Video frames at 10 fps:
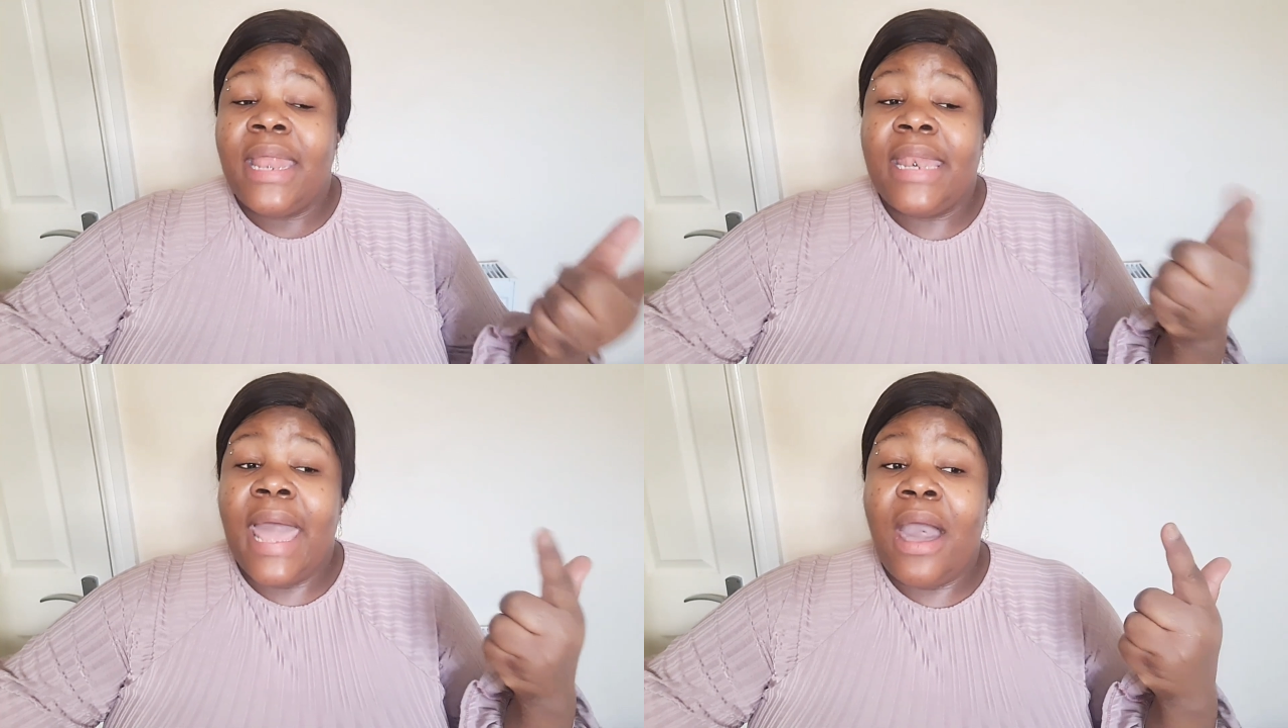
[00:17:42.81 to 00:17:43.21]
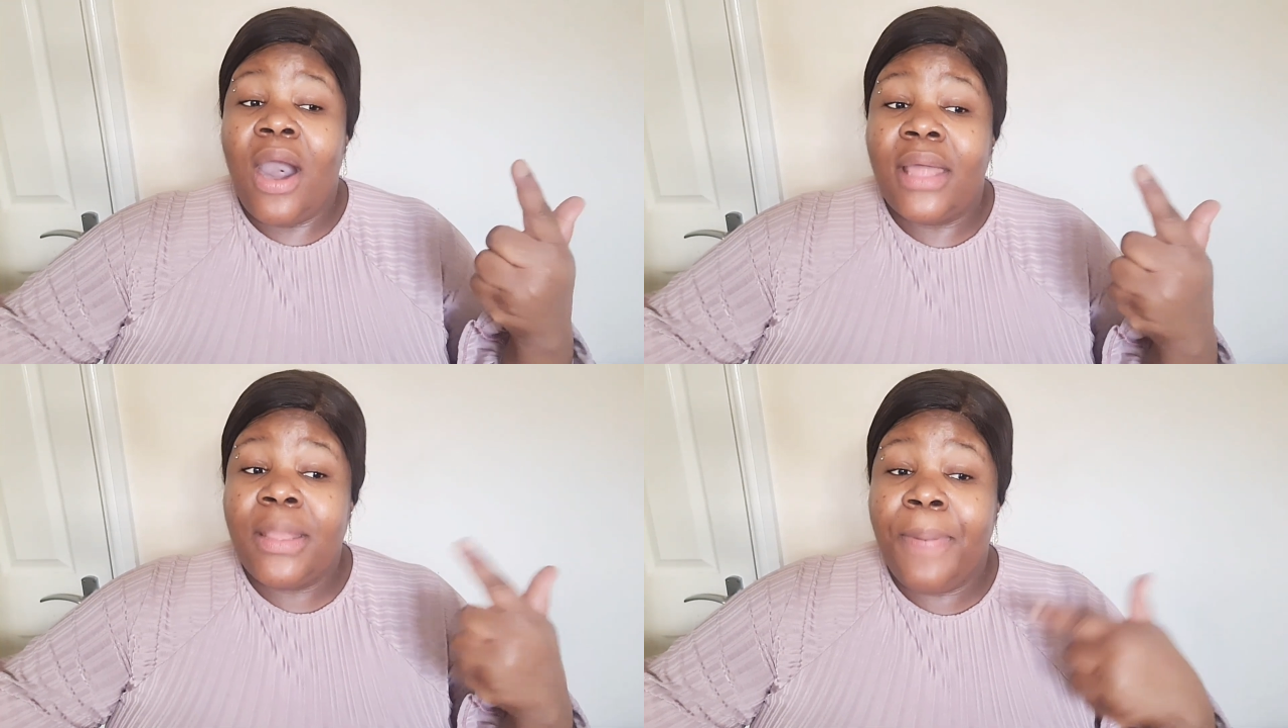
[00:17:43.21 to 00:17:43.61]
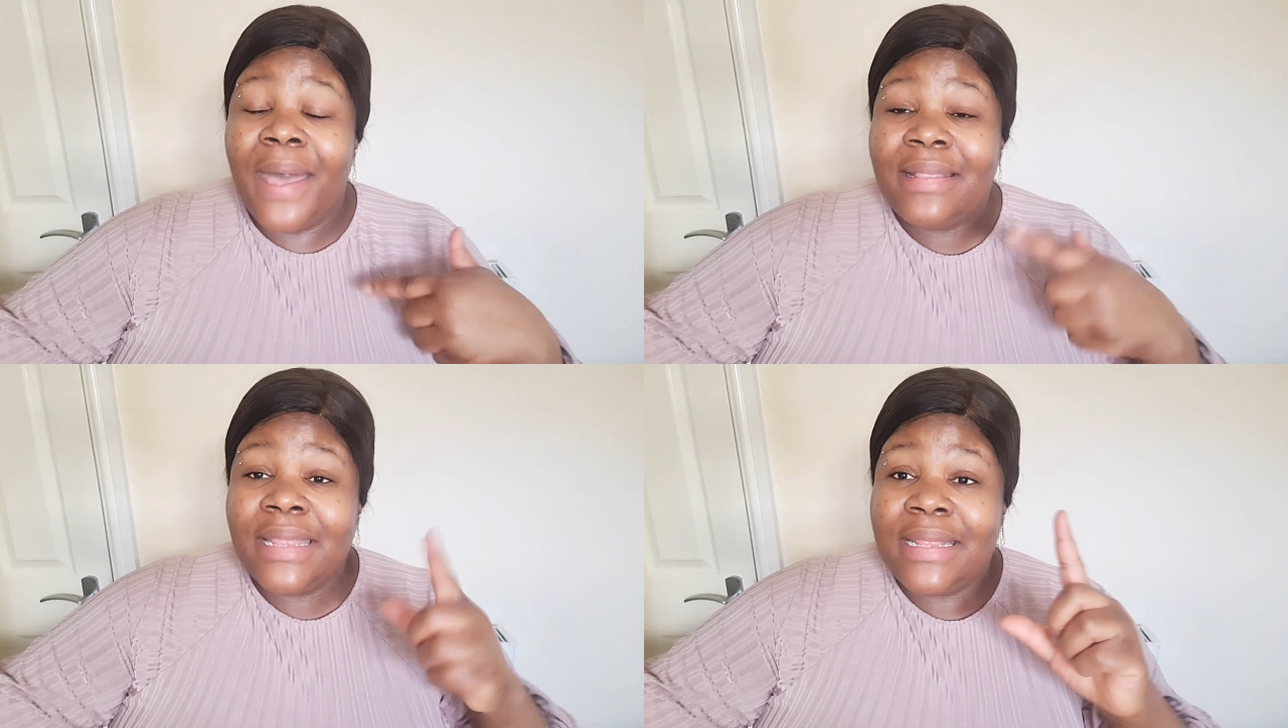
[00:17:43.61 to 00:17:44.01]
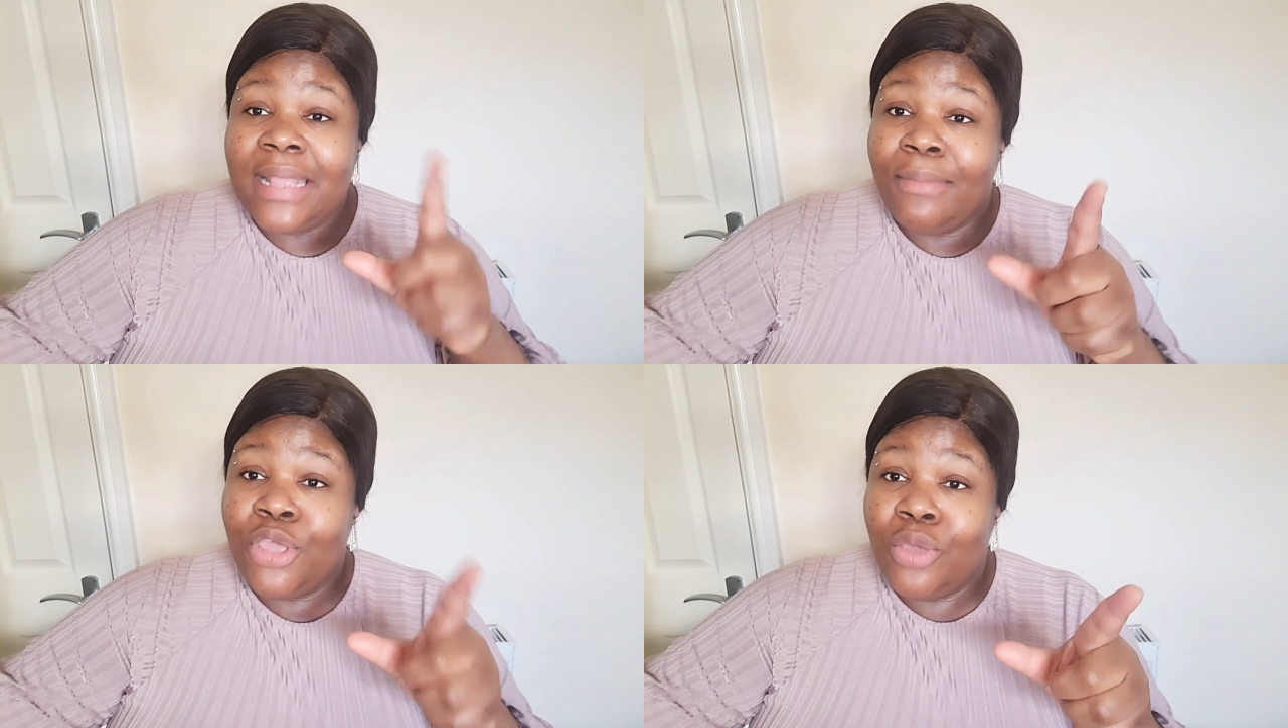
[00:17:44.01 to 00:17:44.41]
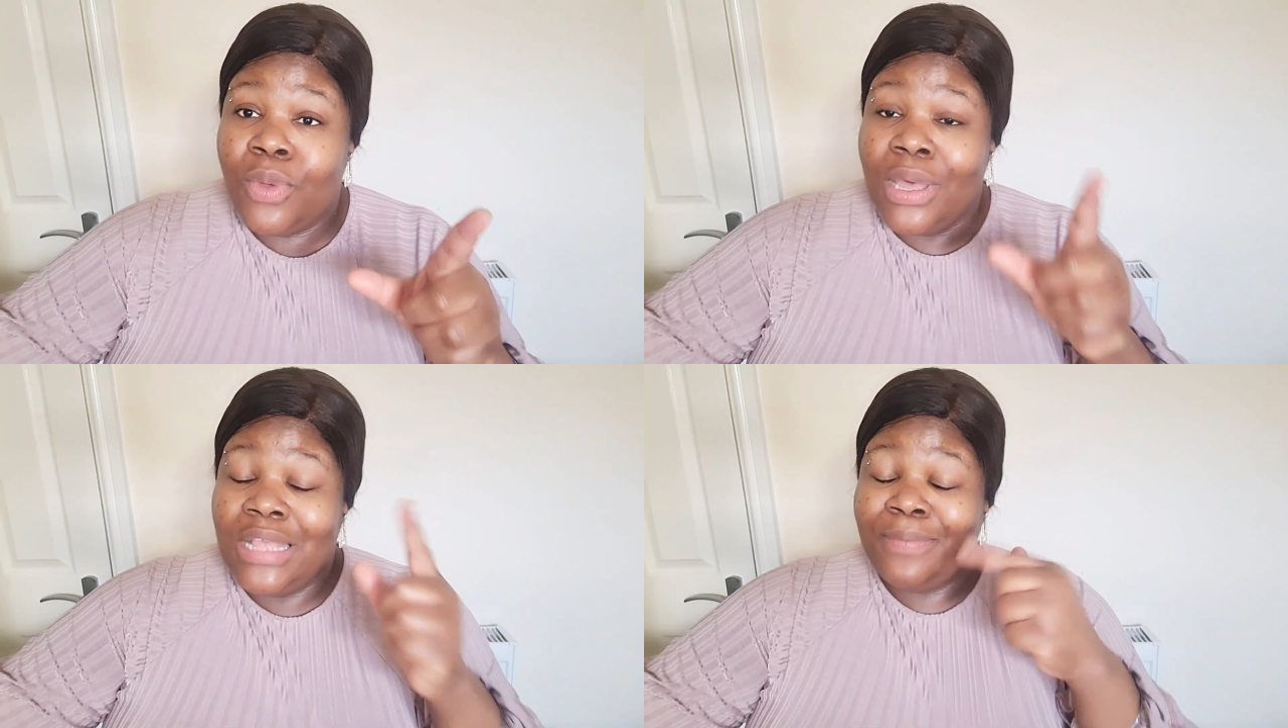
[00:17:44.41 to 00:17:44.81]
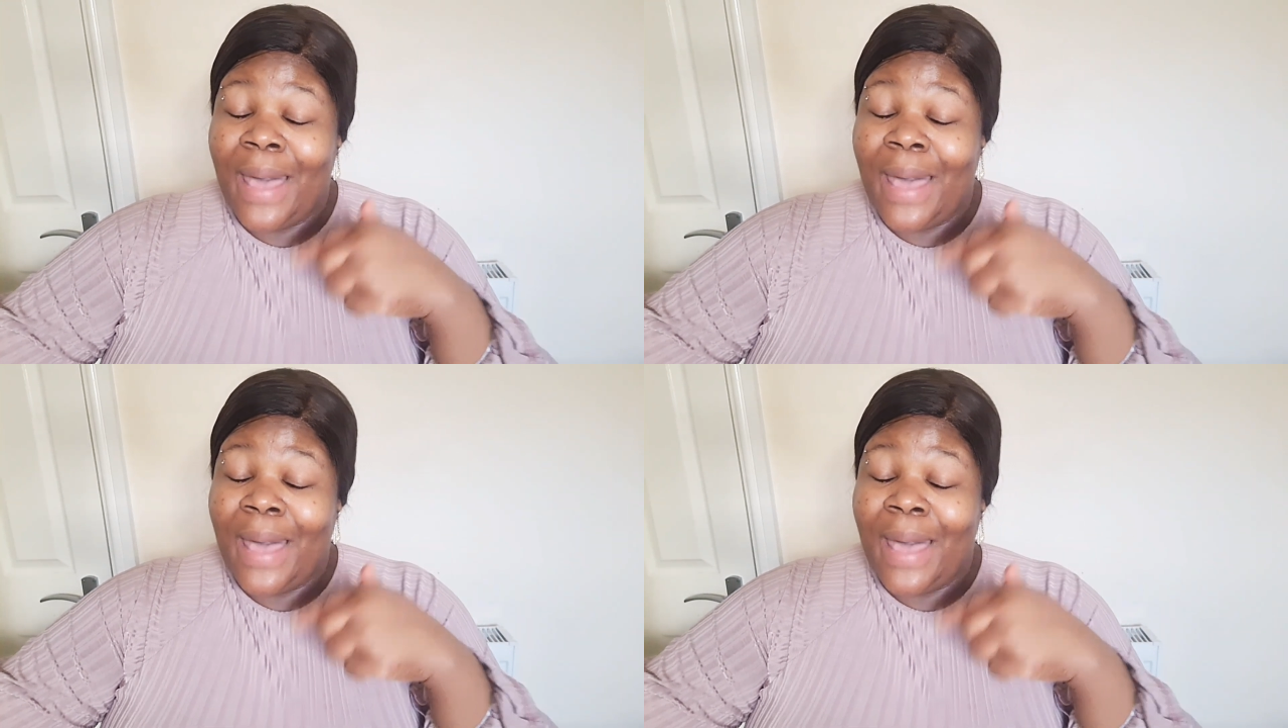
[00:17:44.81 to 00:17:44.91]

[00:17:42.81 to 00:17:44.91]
Now, the person didn't tell me who it was,